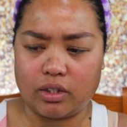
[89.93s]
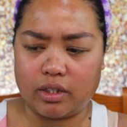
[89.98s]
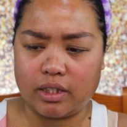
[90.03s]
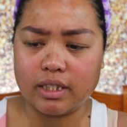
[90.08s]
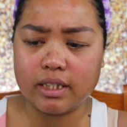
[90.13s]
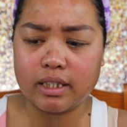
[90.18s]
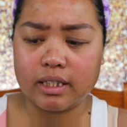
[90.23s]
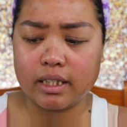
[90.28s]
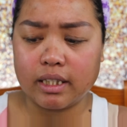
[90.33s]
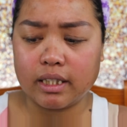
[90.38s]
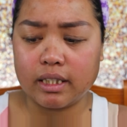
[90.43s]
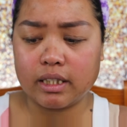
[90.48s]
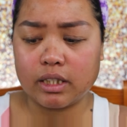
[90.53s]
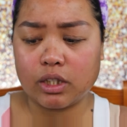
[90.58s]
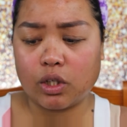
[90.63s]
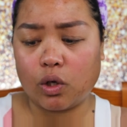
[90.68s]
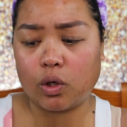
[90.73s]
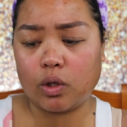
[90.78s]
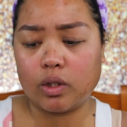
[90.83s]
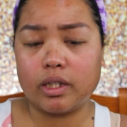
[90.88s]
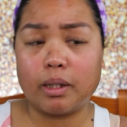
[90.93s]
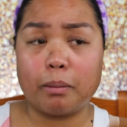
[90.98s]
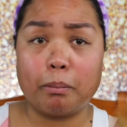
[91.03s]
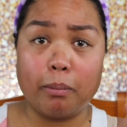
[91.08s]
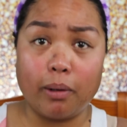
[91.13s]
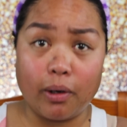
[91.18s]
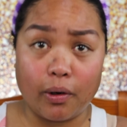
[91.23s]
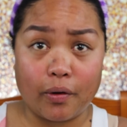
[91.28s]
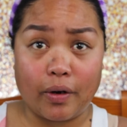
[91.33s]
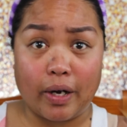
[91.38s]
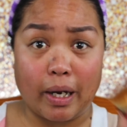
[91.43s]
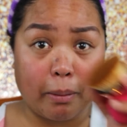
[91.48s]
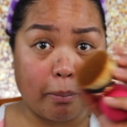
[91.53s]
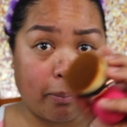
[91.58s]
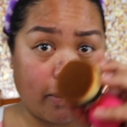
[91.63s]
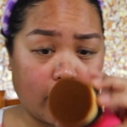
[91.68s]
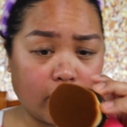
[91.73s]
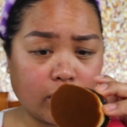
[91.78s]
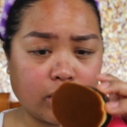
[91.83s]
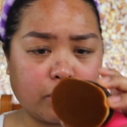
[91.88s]
This is called the
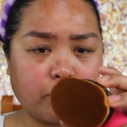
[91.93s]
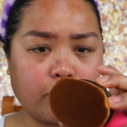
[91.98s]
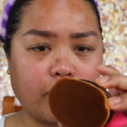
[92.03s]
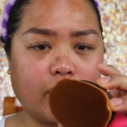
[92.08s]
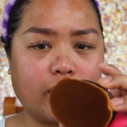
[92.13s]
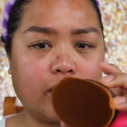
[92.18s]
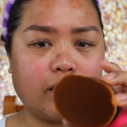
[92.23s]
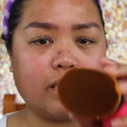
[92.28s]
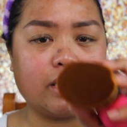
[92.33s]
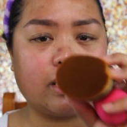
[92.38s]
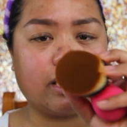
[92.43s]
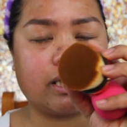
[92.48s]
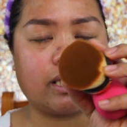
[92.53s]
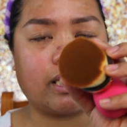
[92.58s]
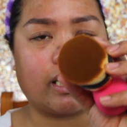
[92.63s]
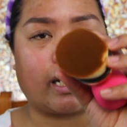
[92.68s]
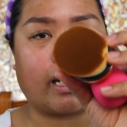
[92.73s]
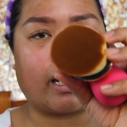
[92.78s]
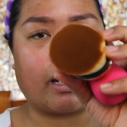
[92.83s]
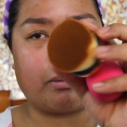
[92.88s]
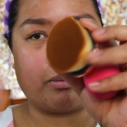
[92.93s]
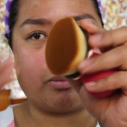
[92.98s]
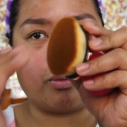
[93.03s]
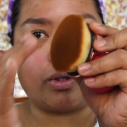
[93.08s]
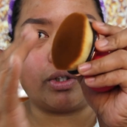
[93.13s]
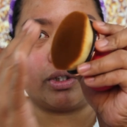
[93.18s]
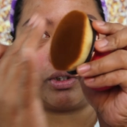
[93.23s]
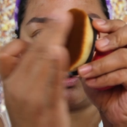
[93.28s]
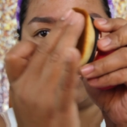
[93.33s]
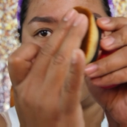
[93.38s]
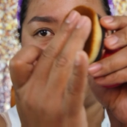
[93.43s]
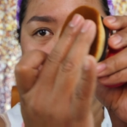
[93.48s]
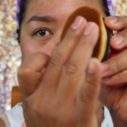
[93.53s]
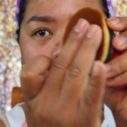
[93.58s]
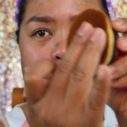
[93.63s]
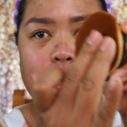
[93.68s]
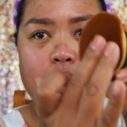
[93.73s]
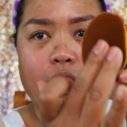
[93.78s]
blurring brush, but this is like a bristle.